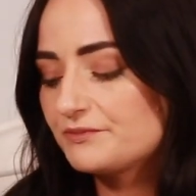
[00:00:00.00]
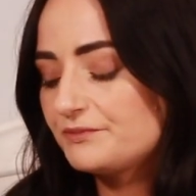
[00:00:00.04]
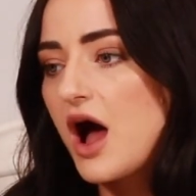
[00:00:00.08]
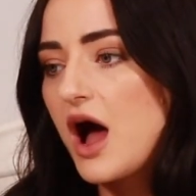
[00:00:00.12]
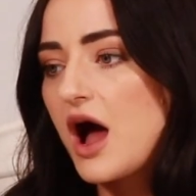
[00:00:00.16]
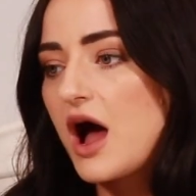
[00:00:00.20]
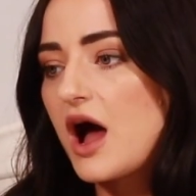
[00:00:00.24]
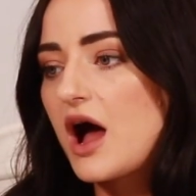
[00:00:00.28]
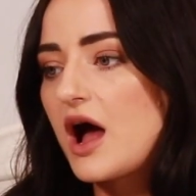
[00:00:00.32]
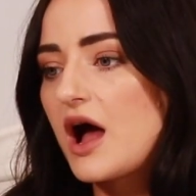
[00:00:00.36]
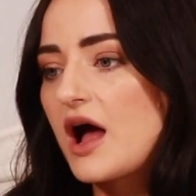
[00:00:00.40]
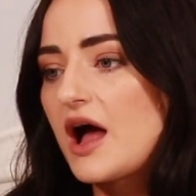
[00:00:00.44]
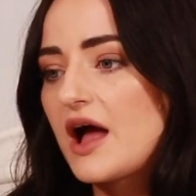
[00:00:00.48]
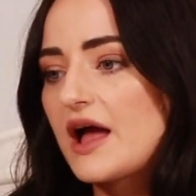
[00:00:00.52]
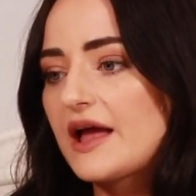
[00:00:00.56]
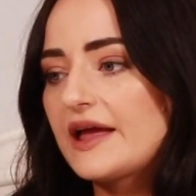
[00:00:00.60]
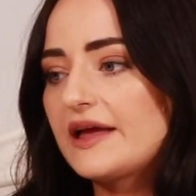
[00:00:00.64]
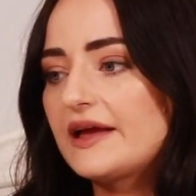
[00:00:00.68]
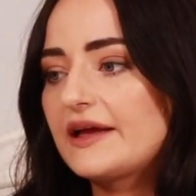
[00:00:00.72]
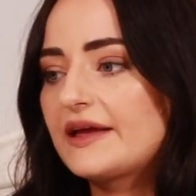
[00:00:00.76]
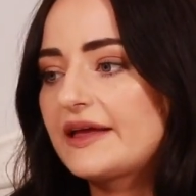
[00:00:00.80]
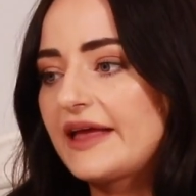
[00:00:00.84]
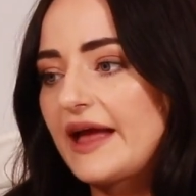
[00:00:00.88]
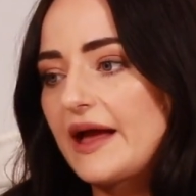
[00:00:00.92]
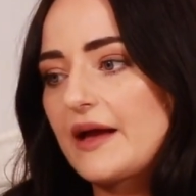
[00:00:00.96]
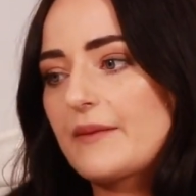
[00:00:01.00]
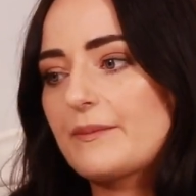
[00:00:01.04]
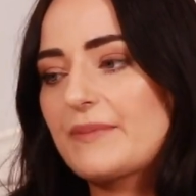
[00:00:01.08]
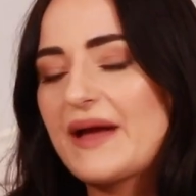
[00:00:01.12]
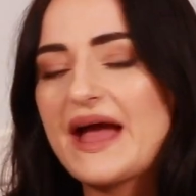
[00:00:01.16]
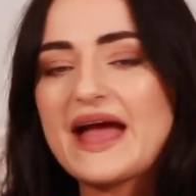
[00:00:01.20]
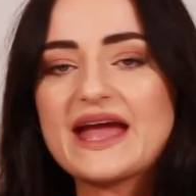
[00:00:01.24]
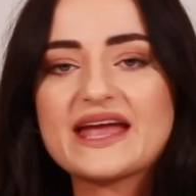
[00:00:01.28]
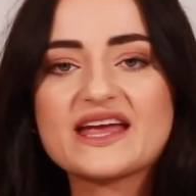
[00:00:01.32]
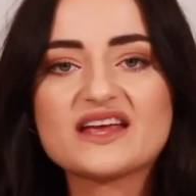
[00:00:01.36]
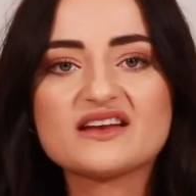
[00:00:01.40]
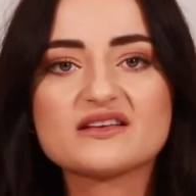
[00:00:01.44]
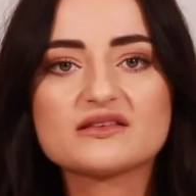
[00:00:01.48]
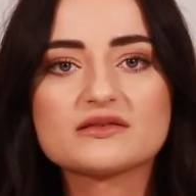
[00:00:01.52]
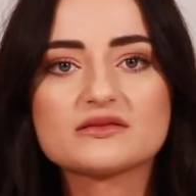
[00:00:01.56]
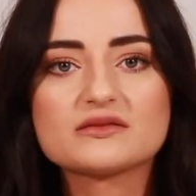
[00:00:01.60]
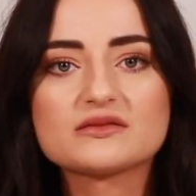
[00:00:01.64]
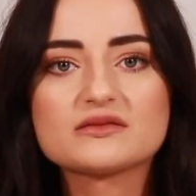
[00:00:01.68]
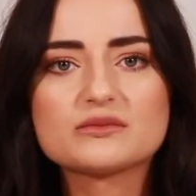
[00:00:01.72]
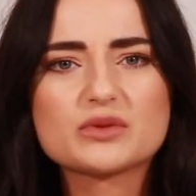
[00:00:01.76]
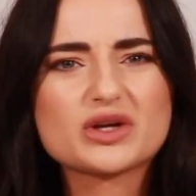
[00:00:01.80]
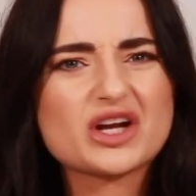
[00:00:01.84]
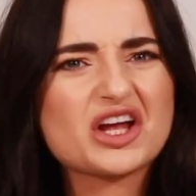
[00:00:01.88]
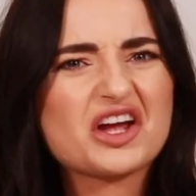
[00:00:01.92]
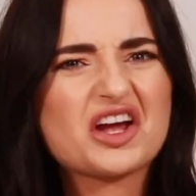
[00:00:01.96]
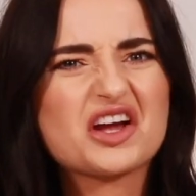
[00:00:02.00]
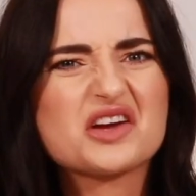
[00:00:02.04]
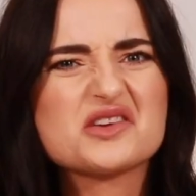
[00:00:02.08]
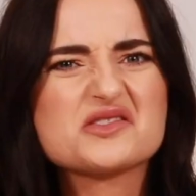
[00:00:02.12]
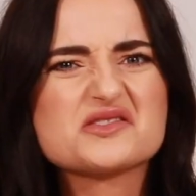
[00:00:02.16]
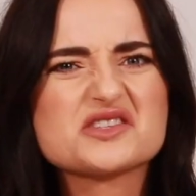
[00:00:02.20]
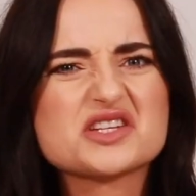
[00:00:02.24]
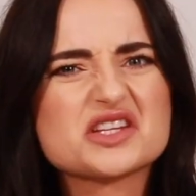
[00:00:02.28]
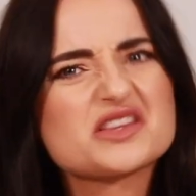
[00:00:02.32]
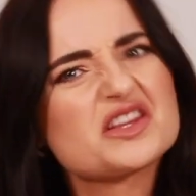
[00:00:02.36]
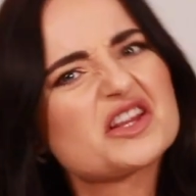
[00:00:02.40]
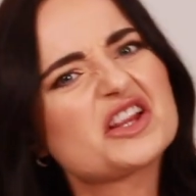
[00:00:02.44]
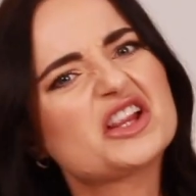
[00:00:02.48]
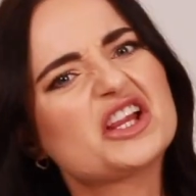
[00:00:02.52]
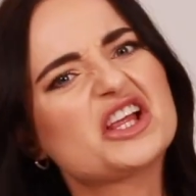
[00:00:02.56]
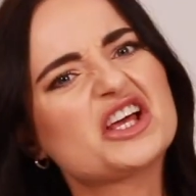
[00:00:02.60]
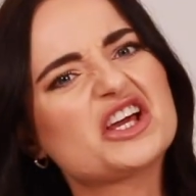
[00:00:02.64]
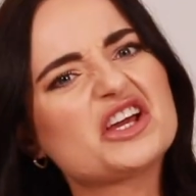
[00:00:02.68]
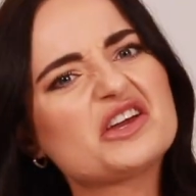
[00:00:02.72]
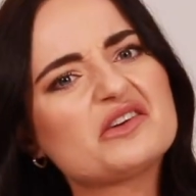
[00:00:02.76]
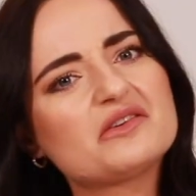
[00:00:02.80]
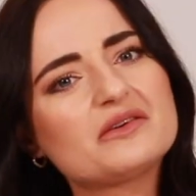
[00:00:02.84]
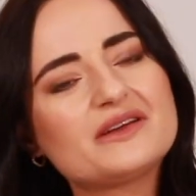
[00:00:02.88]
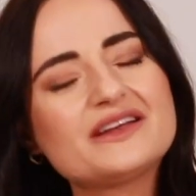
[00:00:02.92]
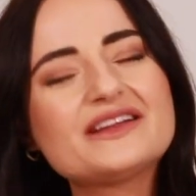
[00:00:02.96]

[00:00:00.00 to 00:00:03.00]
I get pain when I go to the loo.